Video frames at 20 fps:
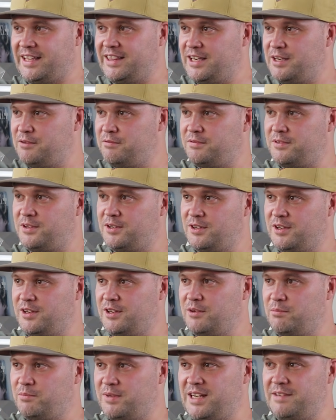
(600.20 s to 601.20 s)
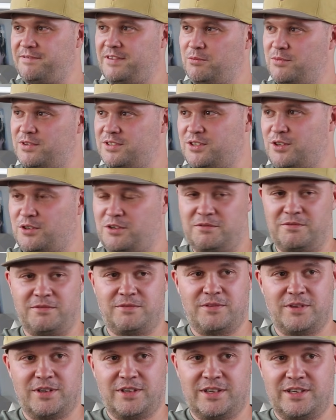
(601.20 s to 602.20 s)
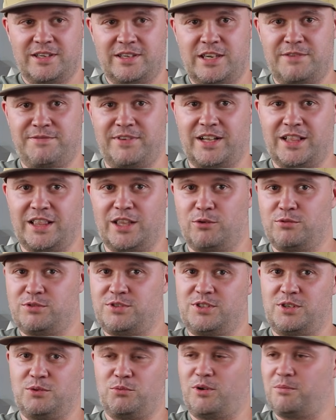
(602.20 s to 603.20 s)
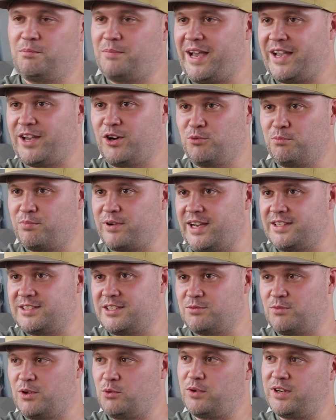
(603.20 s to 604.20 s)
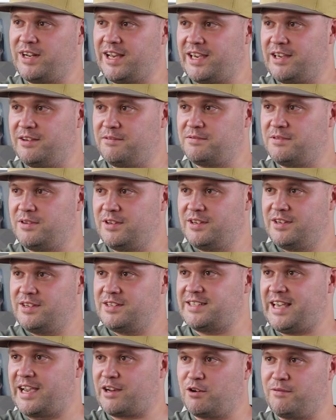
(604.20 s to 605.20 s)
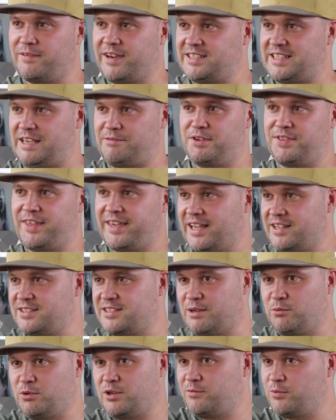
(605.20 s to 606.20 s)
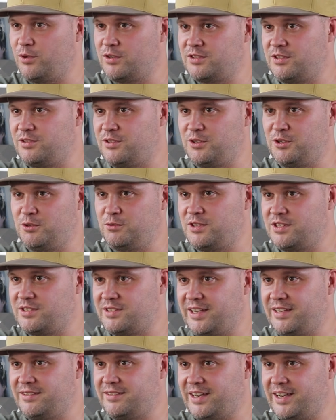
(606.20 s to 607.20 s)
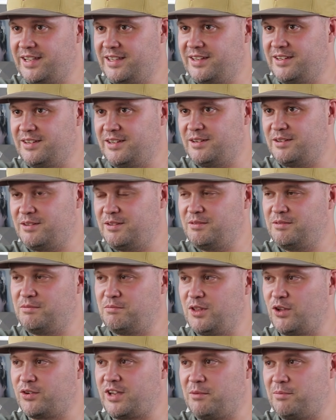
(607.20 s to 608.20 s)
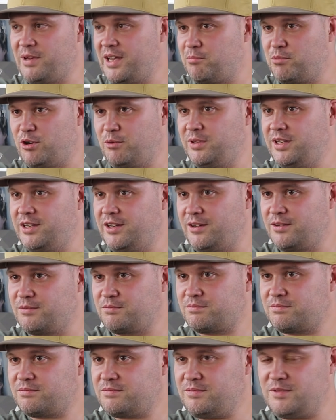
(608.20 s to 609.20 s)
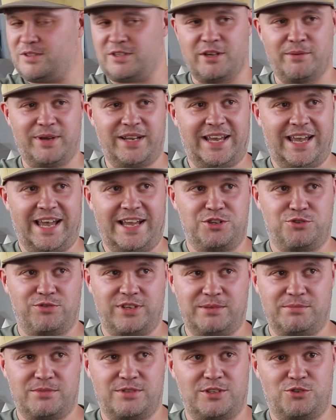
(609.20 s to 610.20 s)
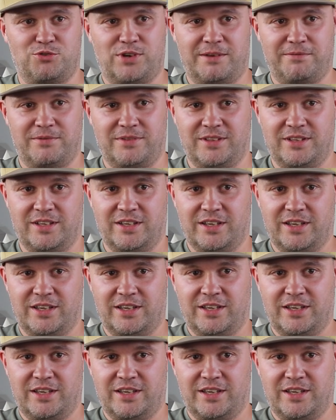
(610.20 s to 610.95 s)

I loved, but if it was sort of even close to what back home prices were, would I have sacrificed everything else I would have wanted to do to stay in Thailand? And looking back, probably not. I mean, I had dreams to travel.